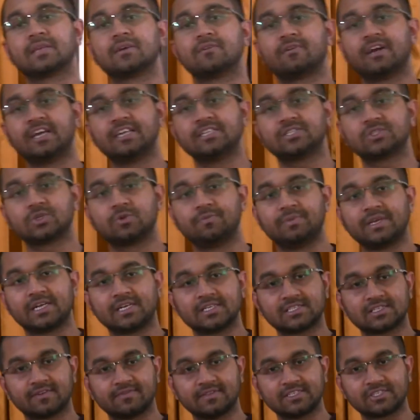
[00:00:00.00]
Right? So
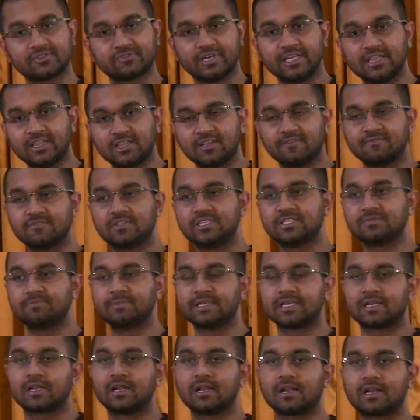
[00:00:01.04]
because of the strength of this
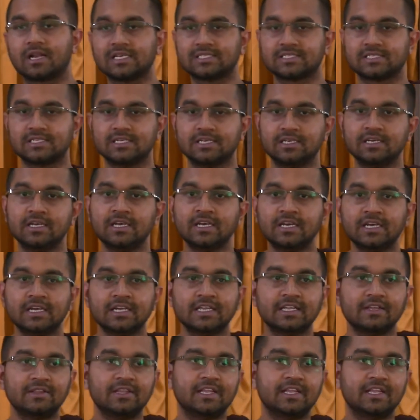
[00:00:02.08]
mental cluster,